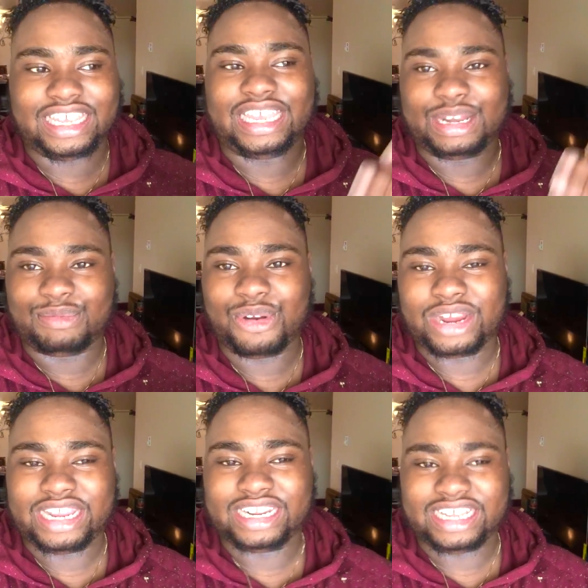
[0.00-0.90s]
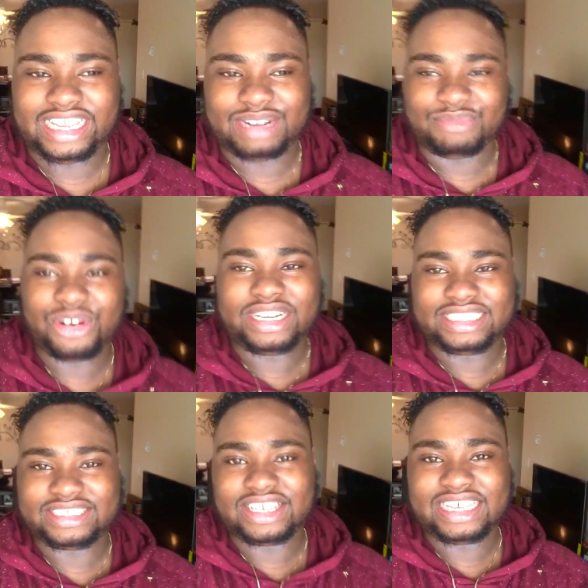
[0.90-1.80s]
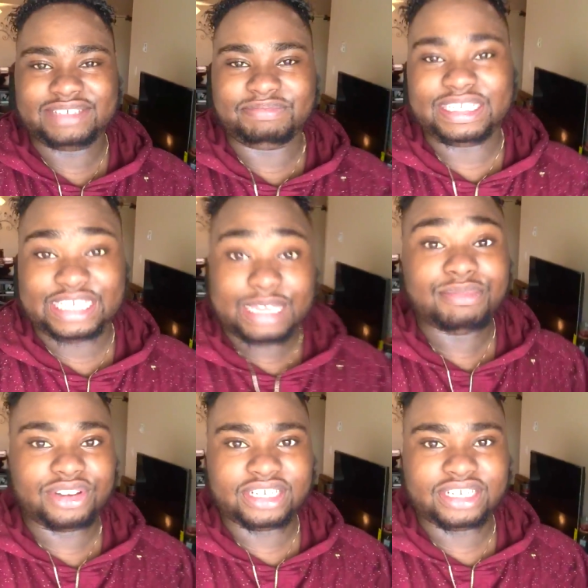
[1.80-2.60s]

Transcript: in the morning, in the, in the morning, so it'd be deeper